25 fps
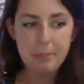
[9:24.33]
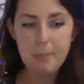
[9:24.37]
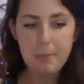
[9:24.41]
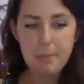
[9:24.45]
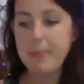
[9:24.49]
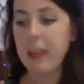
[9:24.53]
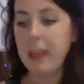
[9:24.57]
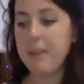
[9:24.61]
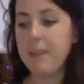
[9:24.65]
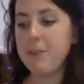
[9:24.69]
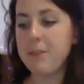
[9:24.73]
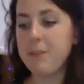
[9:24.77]

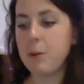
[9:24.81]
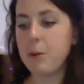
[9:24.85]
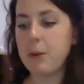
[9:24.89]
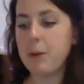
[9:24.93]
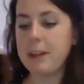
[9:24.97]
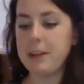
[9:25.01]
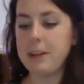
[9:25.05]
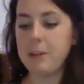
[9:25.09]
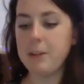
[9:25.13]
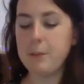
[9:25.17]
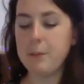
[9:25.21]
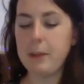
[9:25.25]
If you're
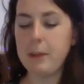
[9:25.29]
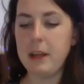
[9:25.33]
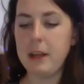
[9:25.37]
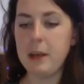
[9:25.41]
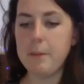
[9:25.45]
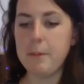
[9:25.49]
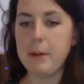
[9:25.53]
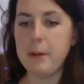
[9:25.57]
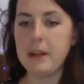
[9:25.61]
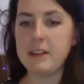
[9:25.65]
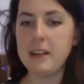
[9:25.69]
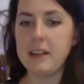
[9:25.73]
wanting to be
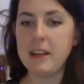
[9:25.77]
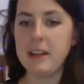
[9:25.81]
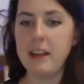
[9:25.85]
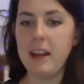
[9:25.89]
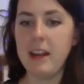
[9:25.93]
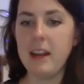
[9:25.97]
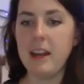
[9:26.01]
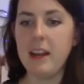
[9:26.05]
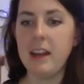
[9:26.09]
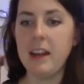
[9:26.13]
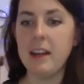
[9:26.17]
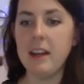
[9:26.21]
abundant
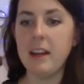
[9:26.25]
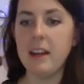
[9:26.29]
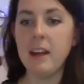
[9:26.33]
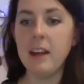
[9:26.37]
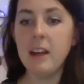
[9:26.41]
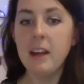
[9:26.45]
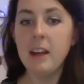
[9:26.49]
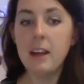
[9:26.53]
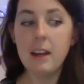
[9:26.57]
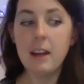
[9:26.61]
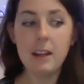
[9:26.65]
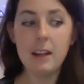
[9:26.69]
in
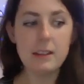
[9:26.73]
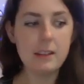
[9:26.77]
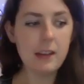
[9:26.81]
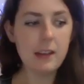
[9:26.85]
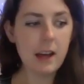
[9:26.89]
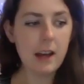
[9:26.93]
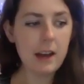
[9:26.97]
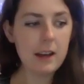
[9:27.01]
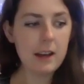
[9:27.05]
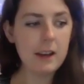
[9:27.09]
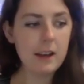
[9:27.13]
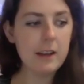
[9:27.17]

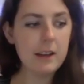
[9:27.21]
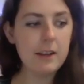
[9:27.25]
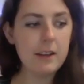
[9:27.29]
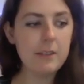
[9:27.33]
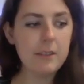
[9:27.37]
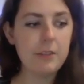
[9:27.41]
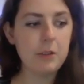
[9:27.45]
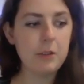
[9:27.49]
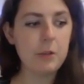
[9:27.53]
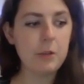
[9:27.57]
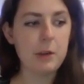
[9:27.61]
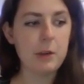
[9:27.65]

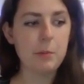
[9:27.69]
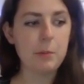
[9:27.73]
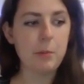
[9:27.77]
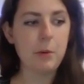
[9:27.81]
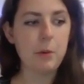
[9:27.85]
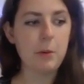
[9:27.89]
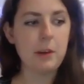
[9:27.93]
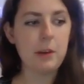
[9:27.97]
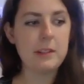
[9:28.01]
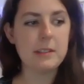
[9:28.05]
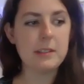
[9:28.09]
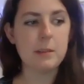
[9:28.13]
love, you could
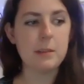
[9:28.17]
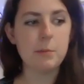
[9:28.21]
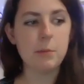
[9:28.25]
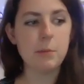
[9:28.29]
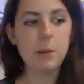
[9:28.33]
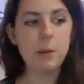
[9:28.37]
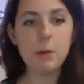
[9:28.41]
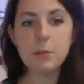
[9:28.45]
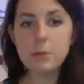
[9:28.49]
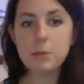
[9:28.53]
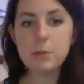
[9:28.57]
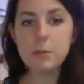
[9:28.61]
put some
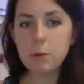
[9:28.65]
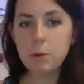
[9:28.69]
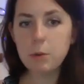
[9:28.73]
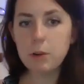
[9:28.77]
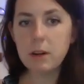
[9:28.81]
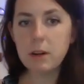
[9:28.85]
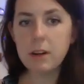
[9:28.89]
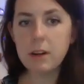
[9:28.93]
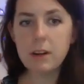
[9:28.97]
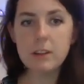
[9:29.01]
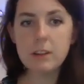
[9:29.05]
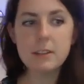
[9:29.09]
rose
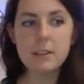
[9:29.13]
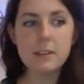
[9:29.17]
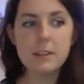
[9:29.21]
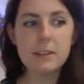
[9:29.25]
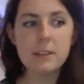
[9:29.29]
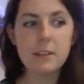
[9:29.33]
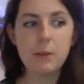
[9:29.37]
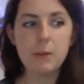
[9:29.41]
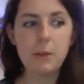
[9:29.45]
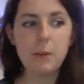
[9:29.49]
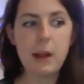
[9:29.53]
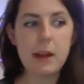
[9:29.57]
quartz
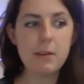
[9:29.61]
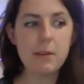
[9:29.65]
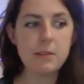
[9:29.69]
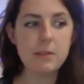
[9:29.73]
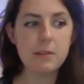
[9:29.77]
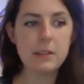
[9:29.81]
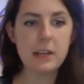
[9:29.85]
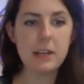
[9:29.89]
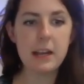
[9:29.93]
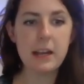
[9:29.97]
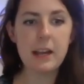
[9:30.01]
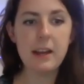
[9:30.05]

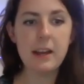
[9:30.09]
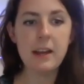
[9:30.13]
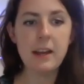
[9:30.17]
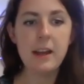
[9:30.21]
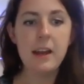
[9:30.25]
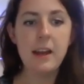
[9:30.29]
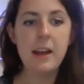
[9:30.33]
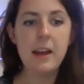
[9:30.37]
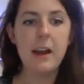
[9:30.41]
around it.